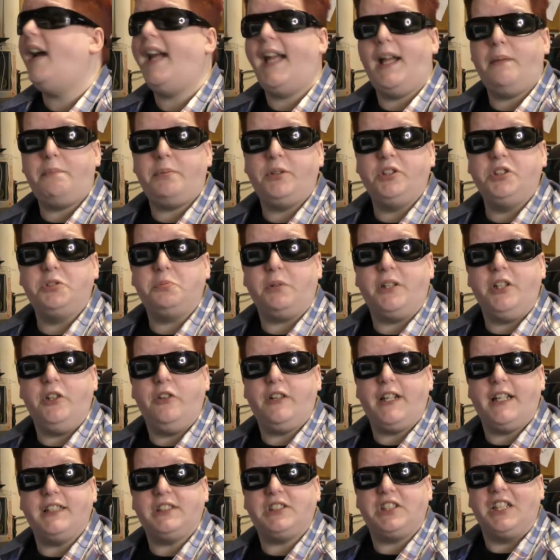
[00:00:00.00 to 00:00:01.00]
happens when you
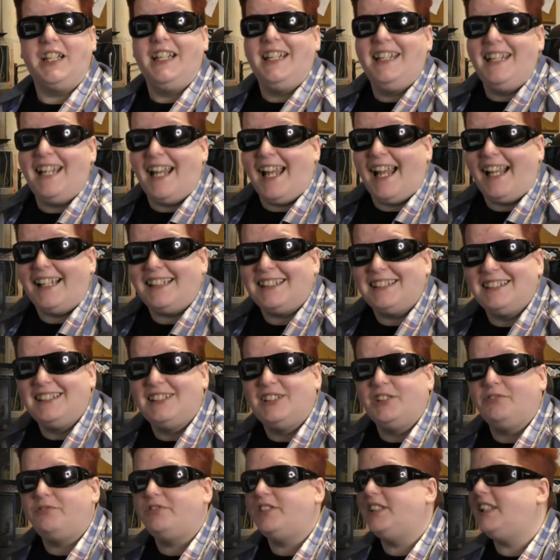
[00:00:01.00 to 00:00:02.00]
get to the end
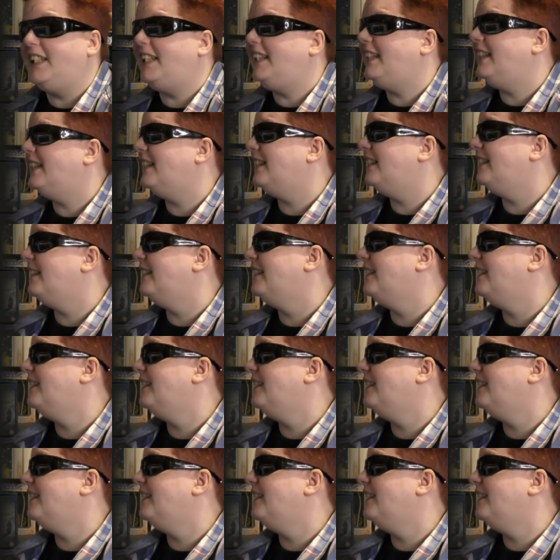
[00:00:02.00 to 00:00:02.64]
of the